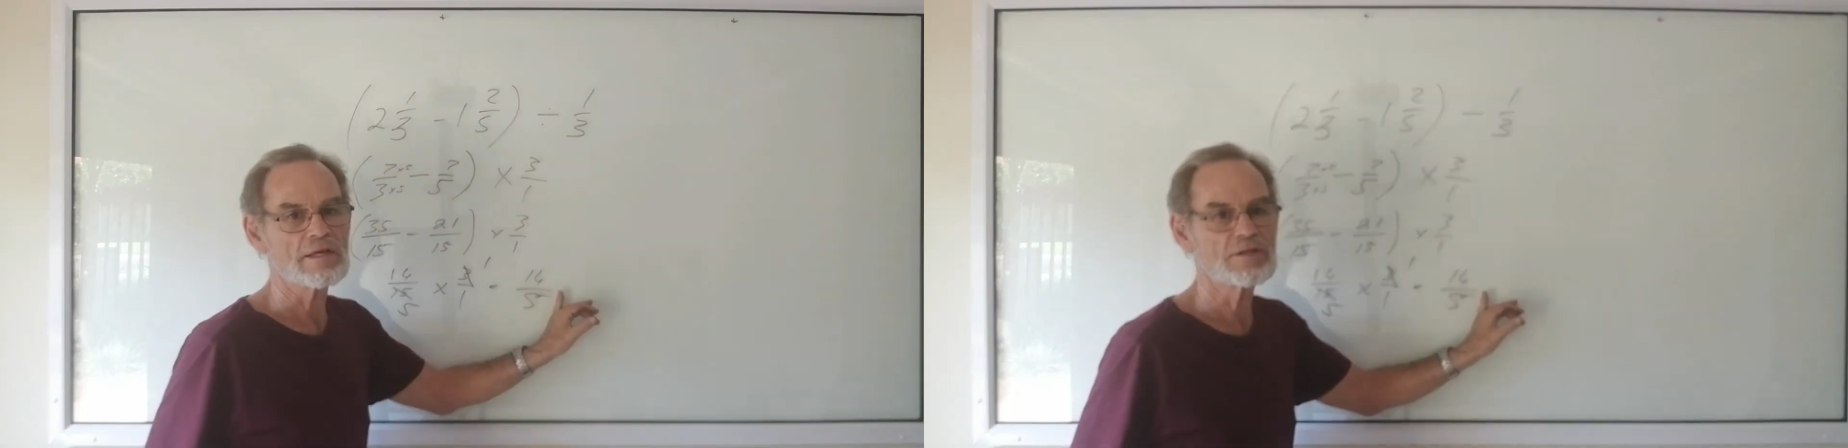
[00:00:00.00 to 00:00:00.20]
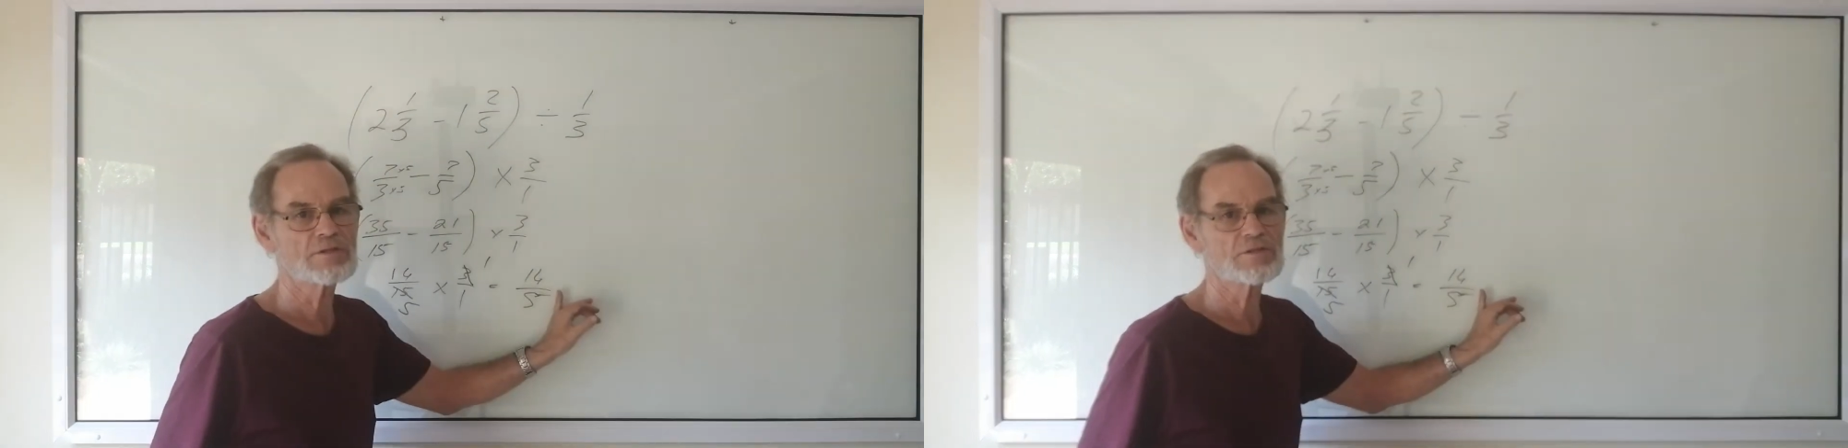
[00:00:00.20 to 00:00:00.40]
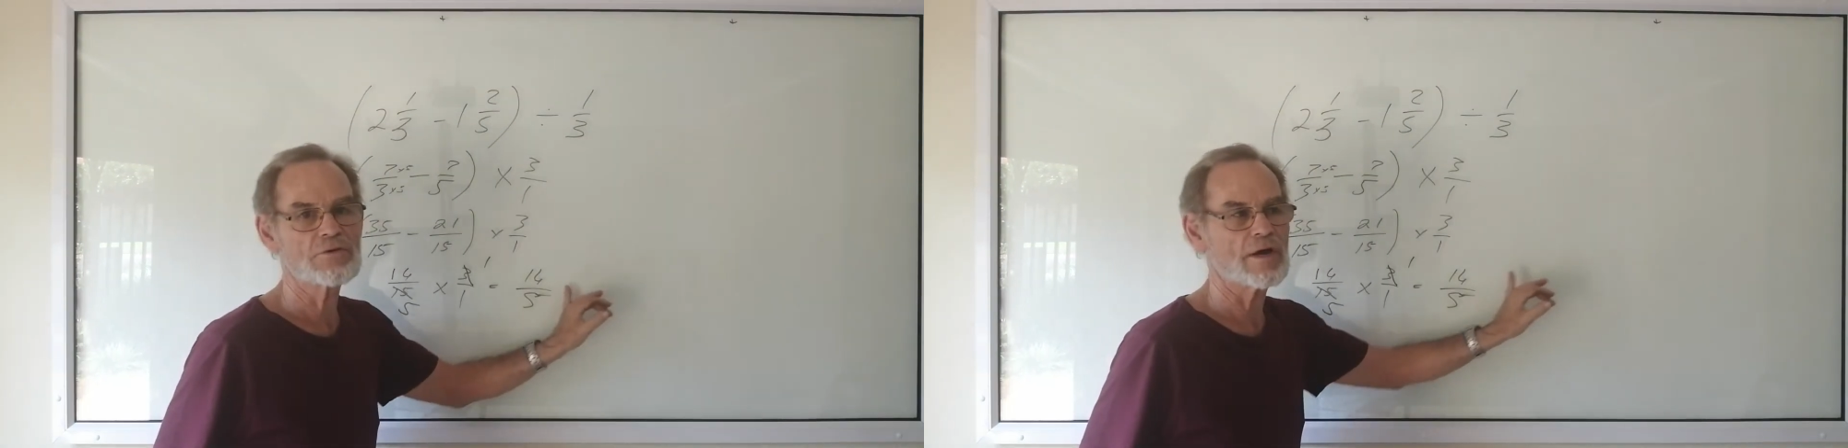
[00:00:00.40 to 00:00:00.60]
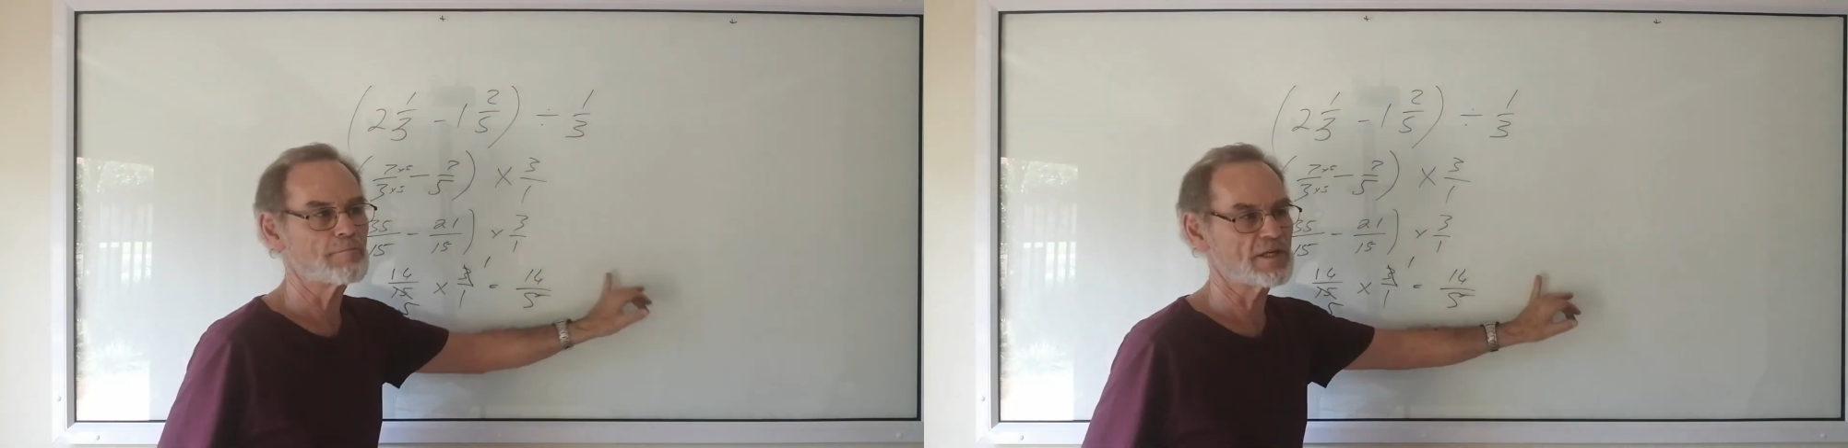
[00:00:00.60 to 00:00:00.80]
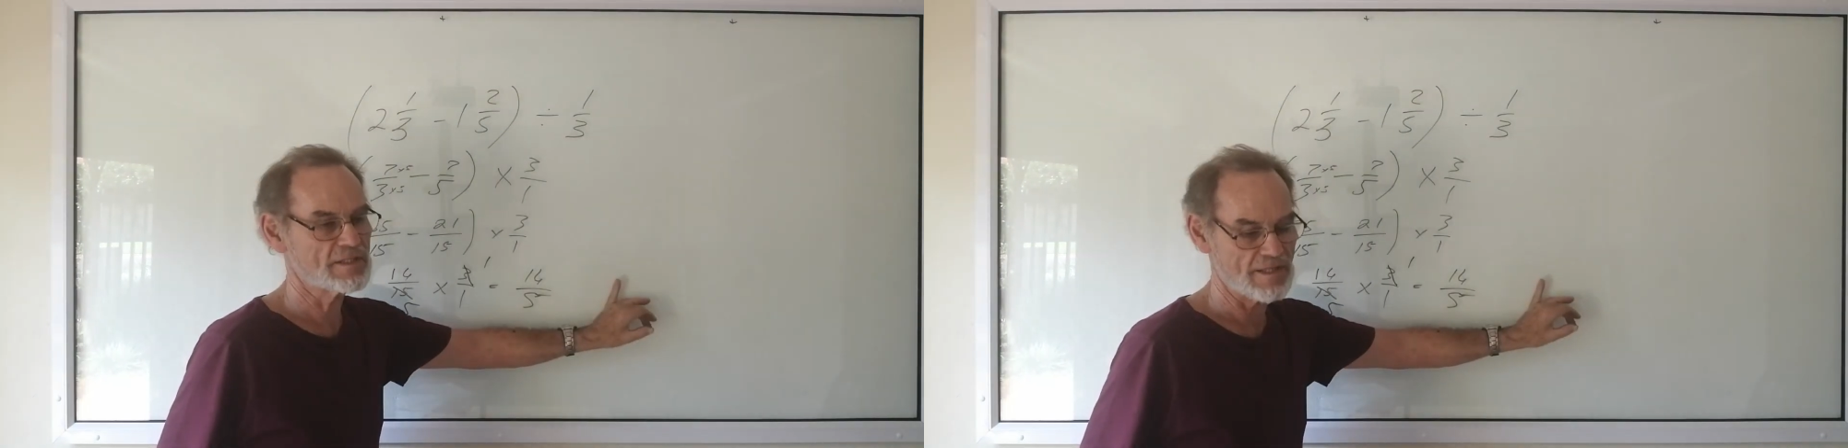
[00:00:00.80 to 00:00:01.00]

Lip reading: into a mixed